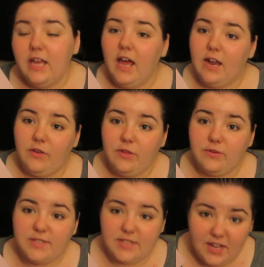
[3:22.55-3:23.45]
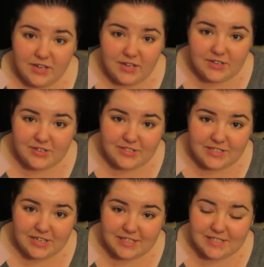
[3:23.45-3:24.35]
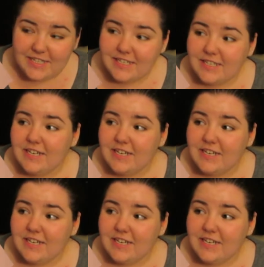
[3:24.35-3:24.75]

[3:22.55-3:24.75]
and although Sana understands it,